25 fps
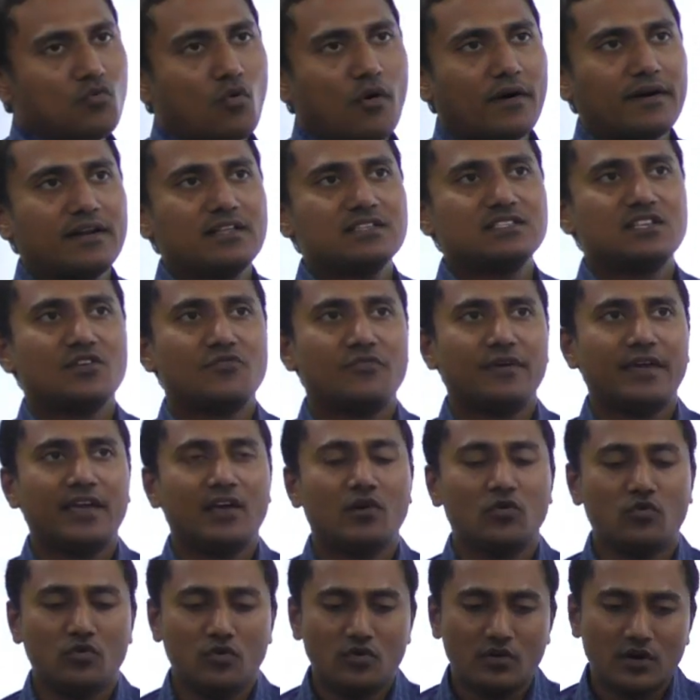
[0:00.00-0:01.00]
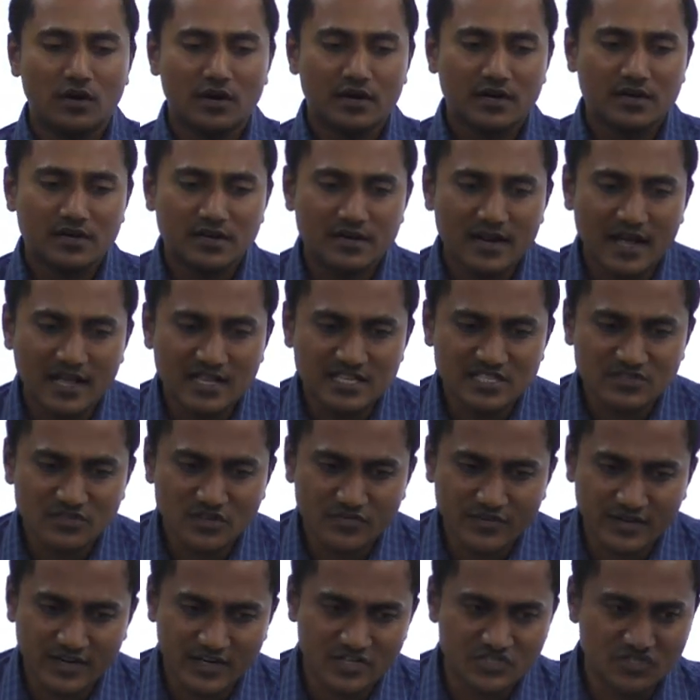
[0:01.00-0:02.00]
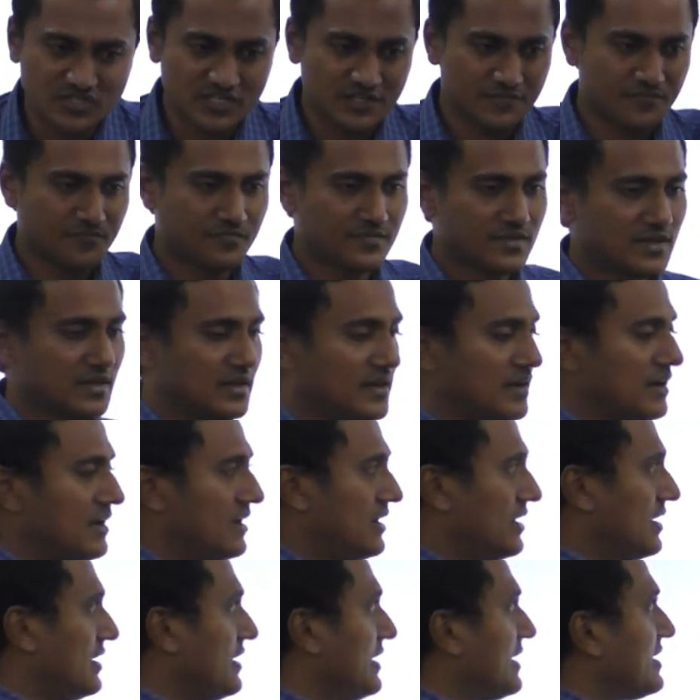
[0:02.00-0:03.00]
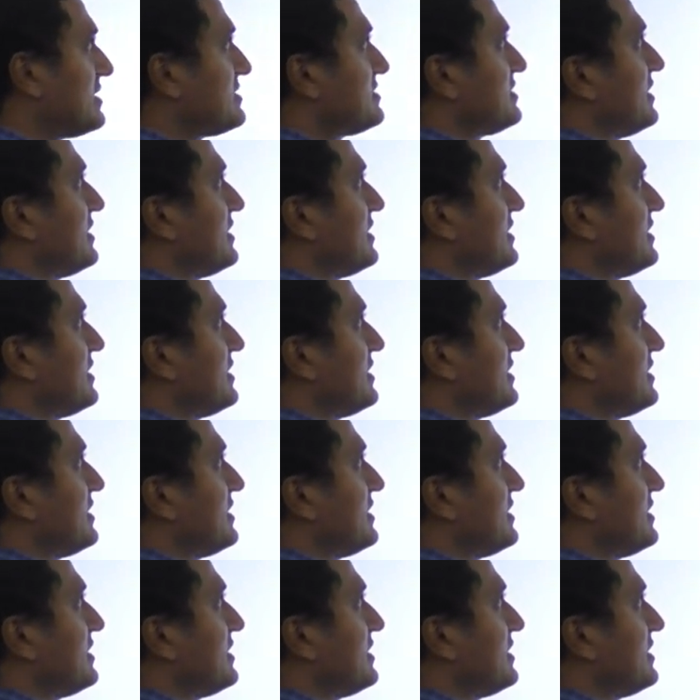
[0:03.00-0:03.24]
what is a wave? Transfer of energy. Let us